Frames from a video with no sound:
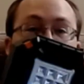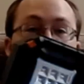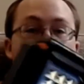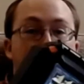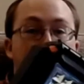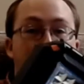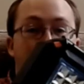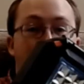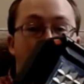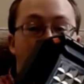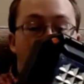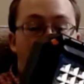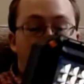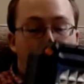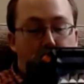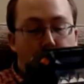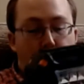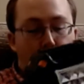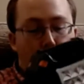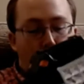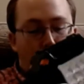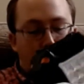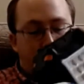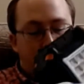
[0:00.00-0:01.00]
been out with the
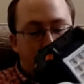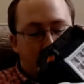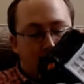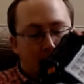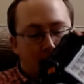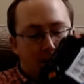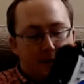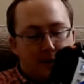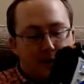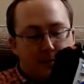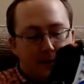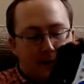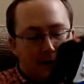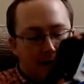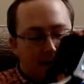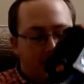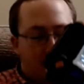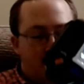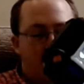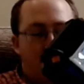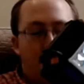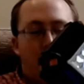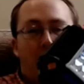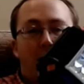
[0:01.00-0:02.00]
walking club in the middle of
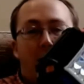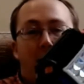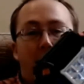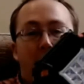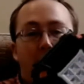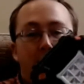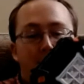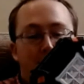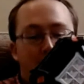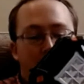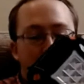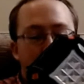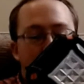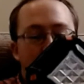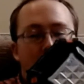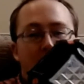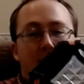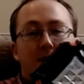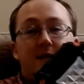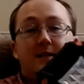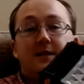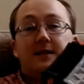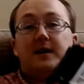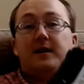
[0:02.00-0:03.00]
nowhere and my
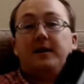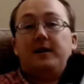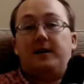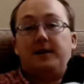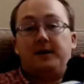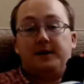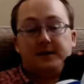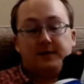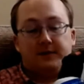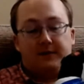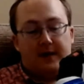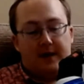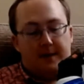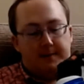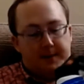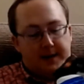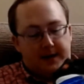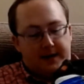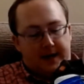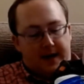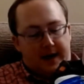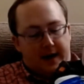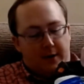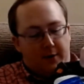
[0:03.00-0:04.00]
various cars have let me
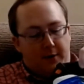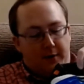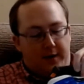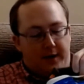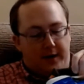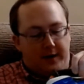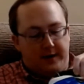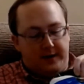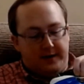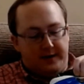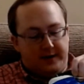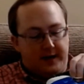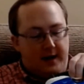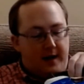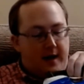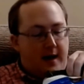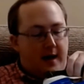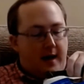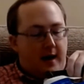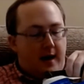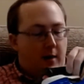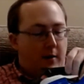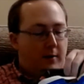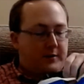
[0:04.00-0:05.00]
down, and
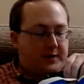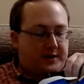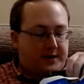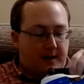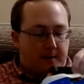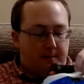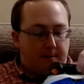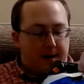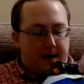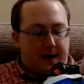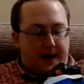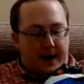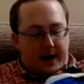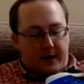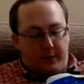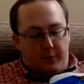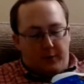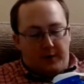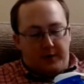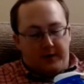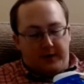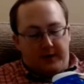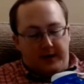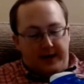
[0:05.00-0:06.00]
somebody had
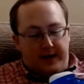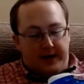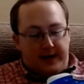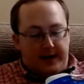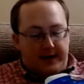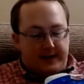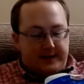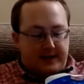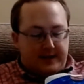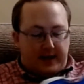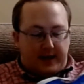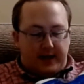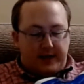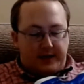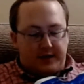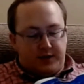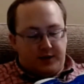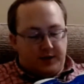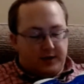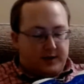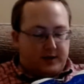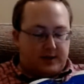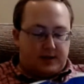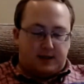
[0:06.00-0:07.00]
one of these, and it
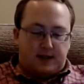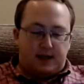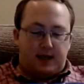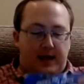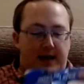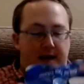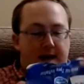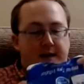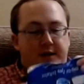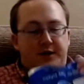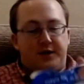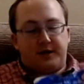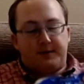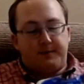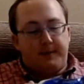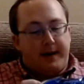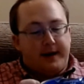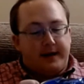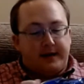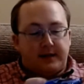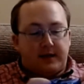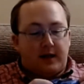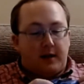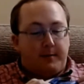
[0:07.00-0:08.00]
just
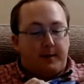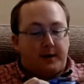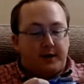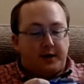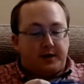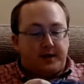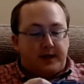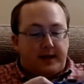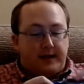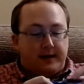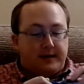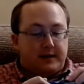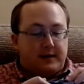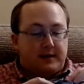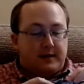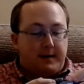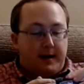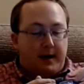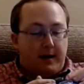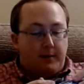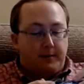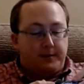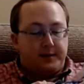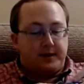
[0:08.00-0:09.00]
makes so much sense to be
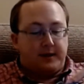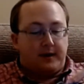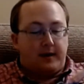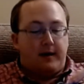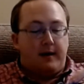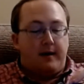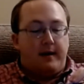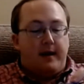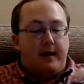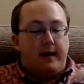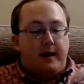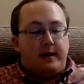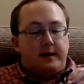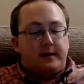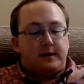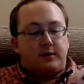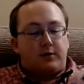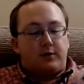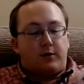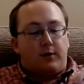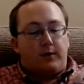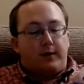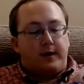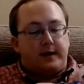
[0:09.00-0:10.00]
able to
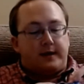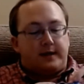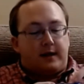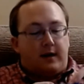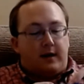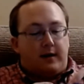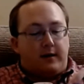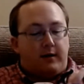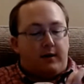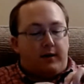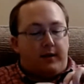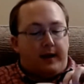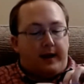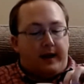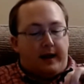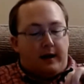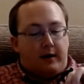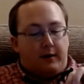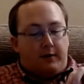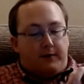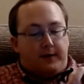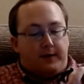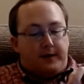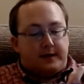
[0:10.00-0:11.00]
sort this kind of thing
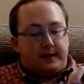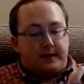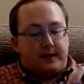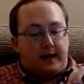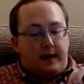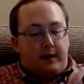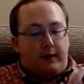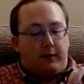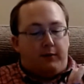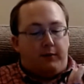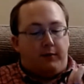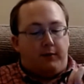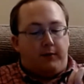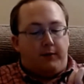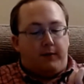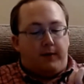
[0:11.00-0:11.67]
out for yourself.